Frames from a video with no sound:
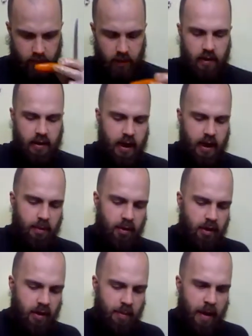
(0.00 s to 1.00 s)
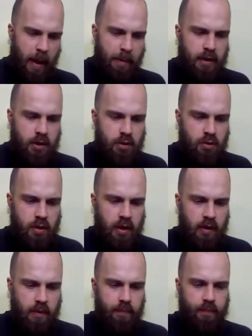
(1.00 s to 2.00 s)
In the neighborhood of the peppadew
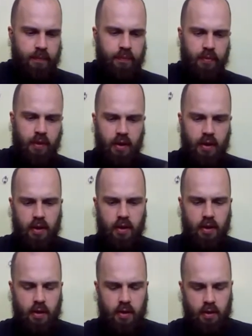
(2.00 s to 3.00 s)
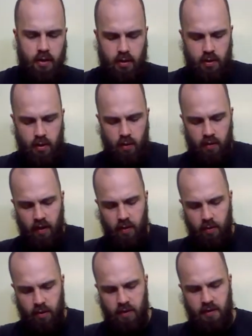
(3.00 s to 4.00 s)
and those other
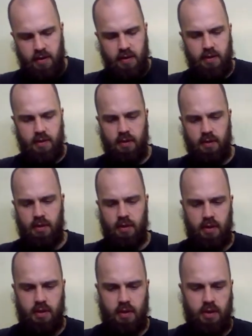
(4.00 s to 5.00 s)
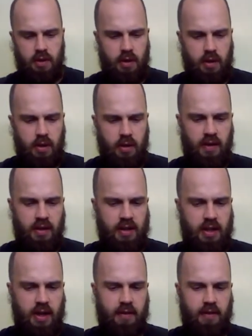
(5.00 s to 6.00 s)
ones, such
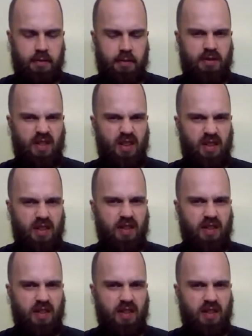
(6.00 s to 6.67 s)
as Brazilian